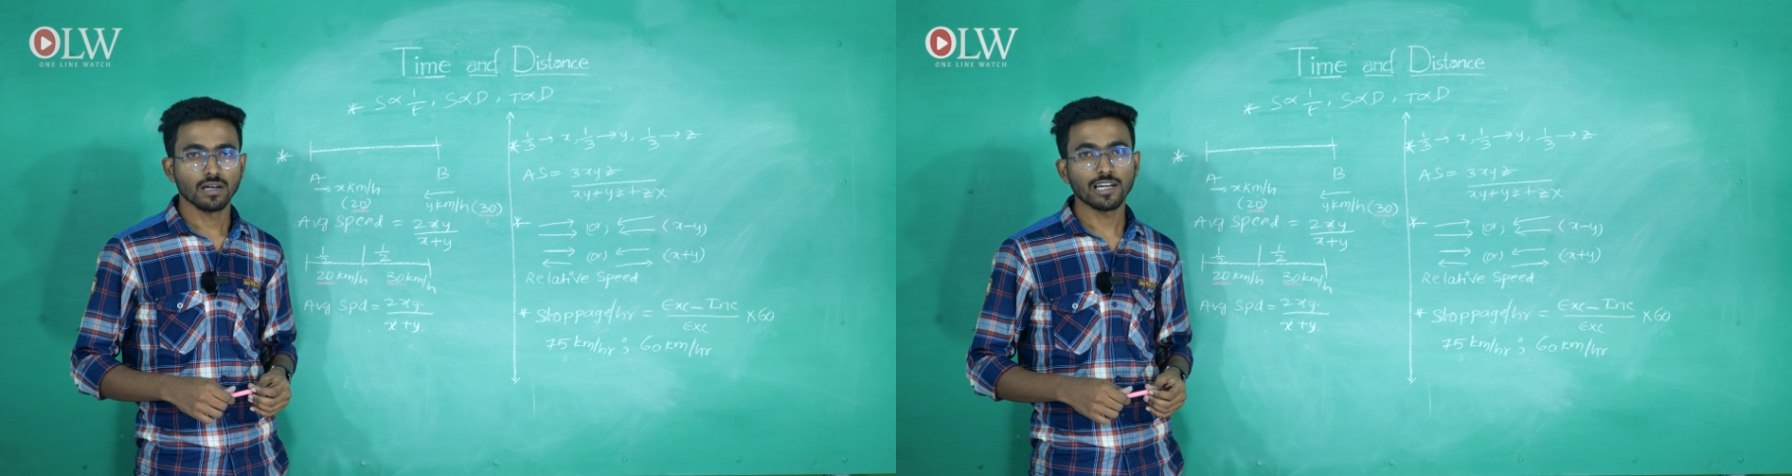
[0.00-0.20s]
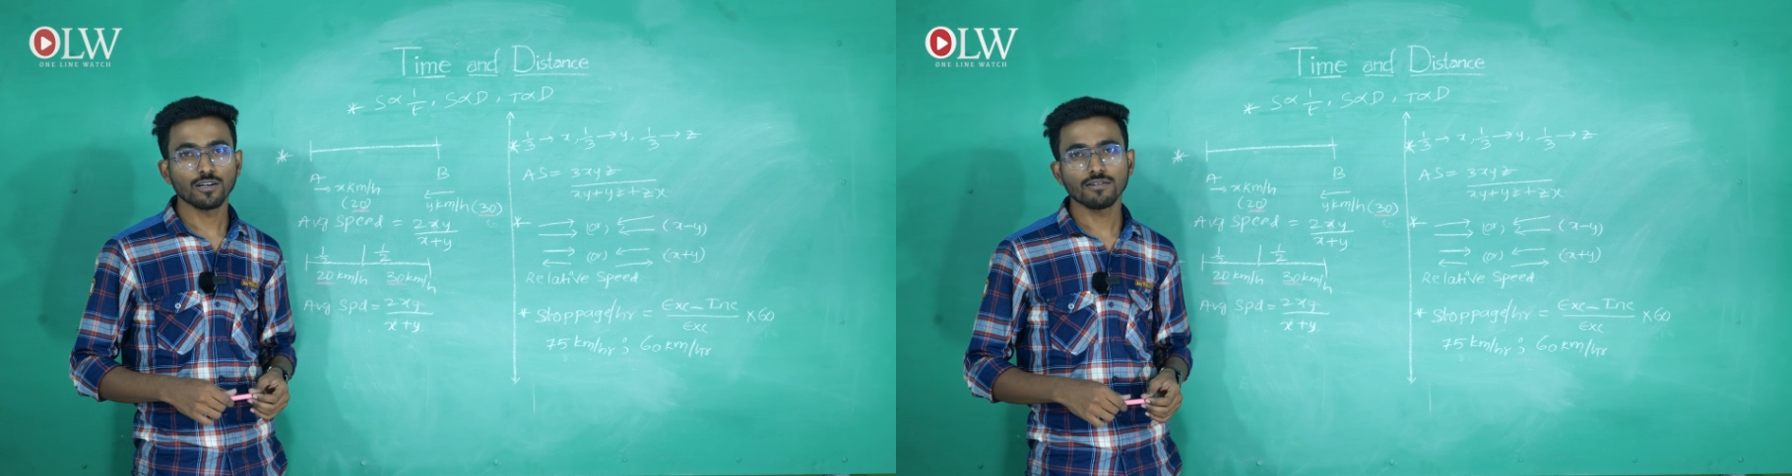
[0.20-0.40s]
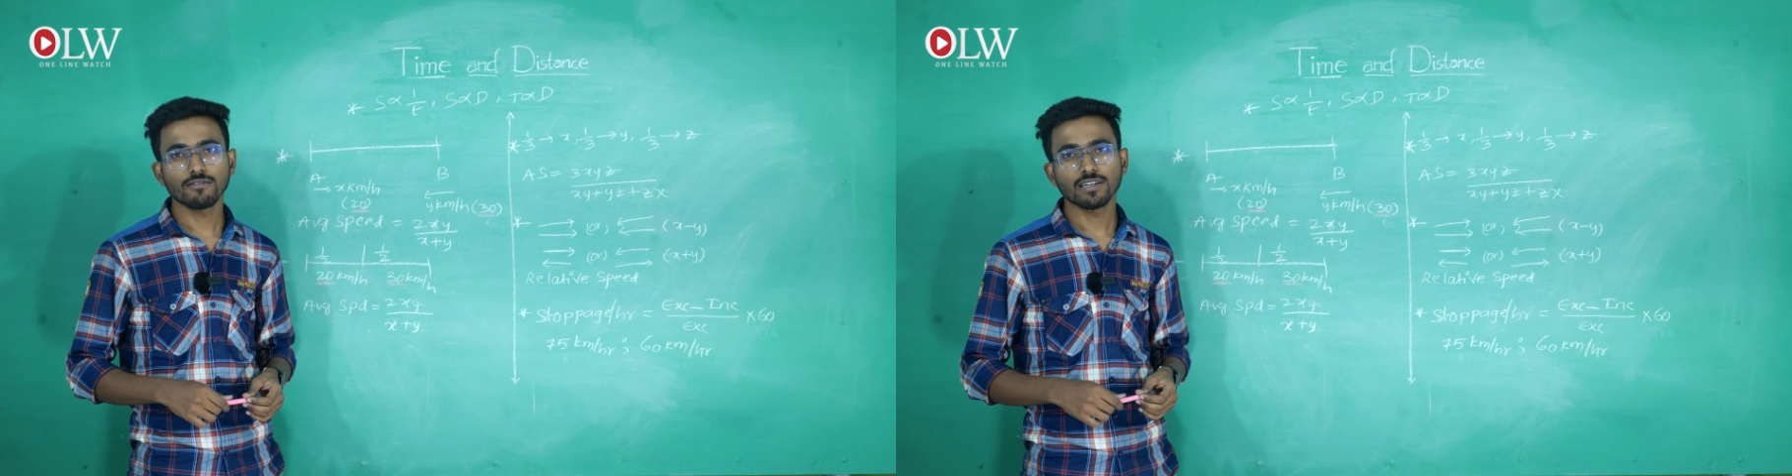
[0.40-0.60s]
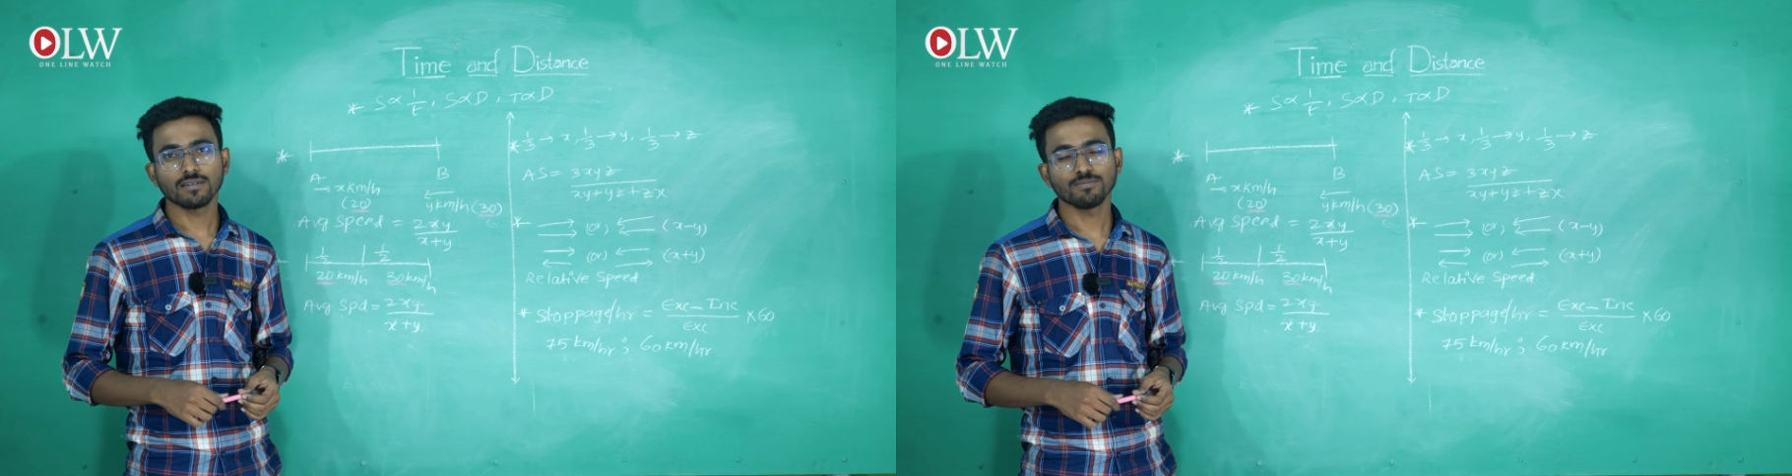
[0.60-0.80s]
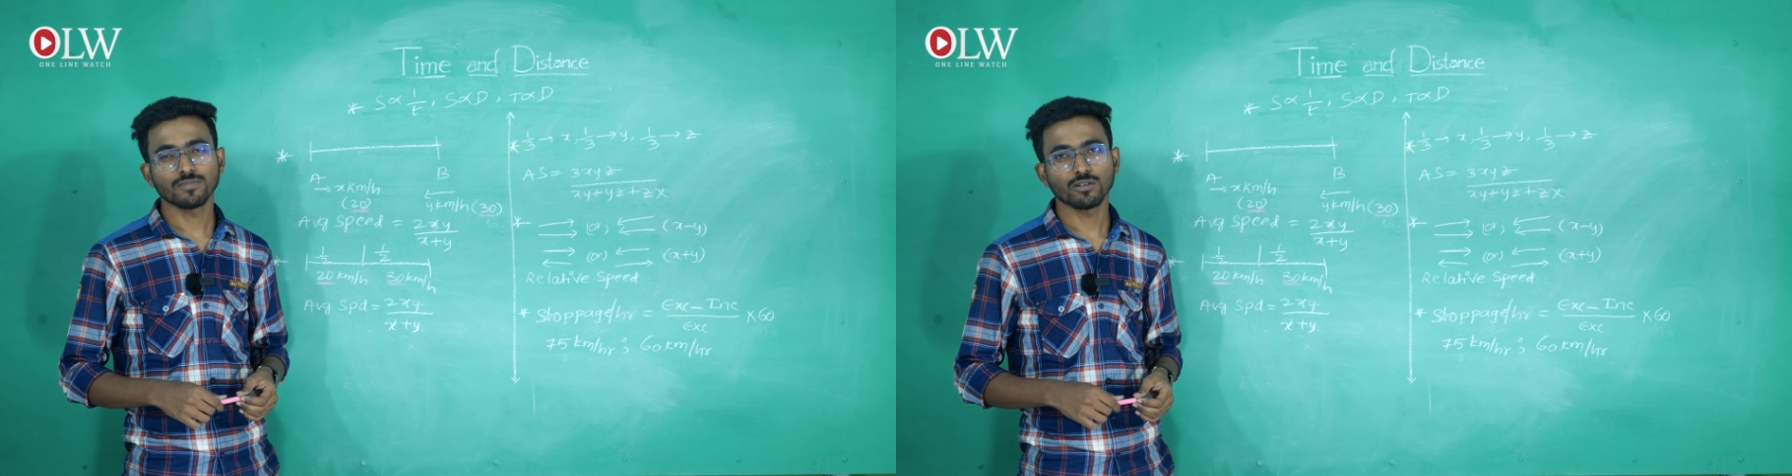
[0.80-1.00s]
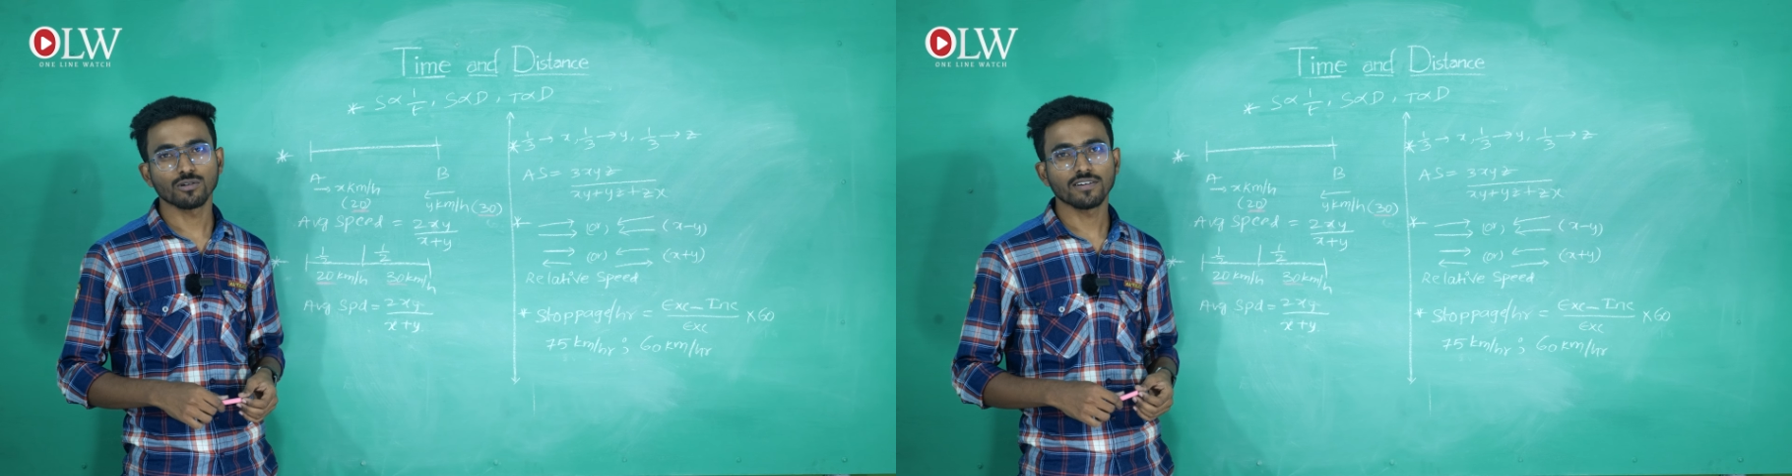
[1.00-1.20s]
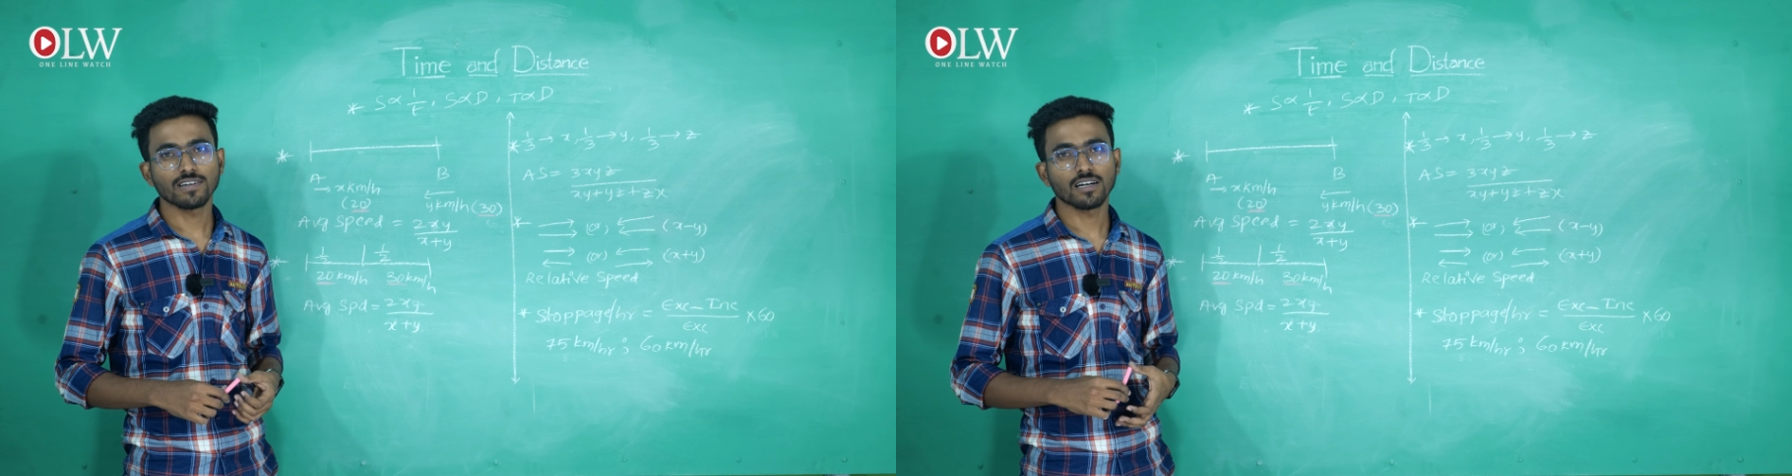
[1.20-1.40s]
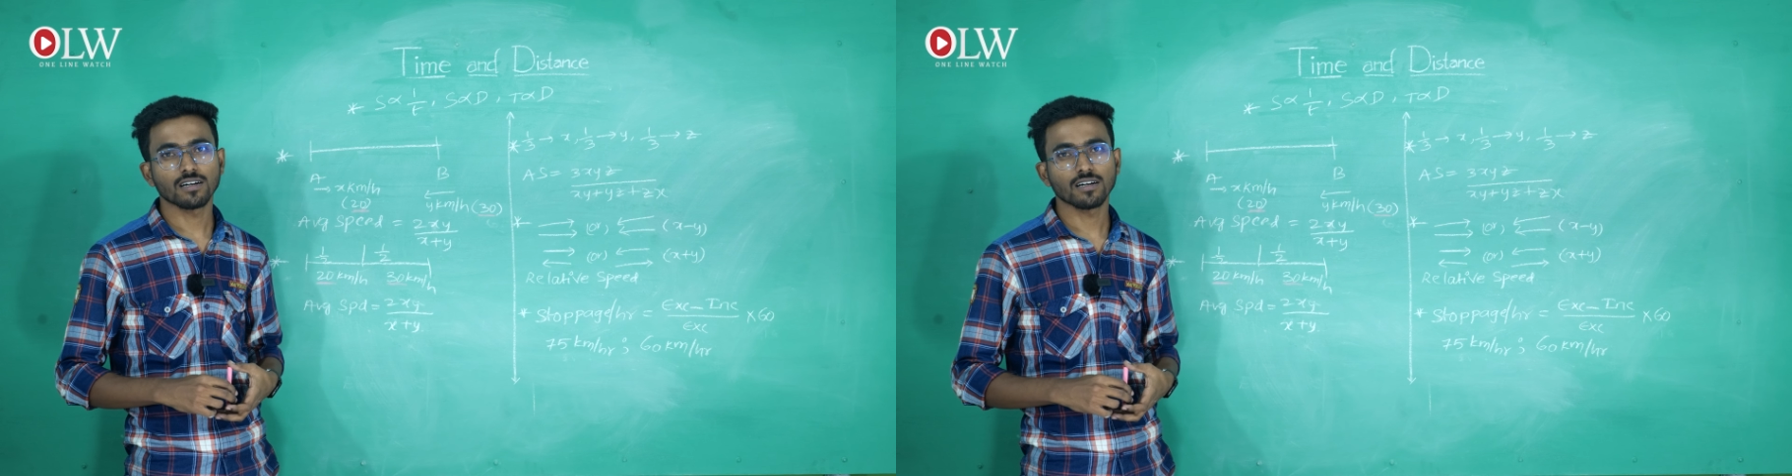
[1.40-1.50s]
Hello everyone, good evening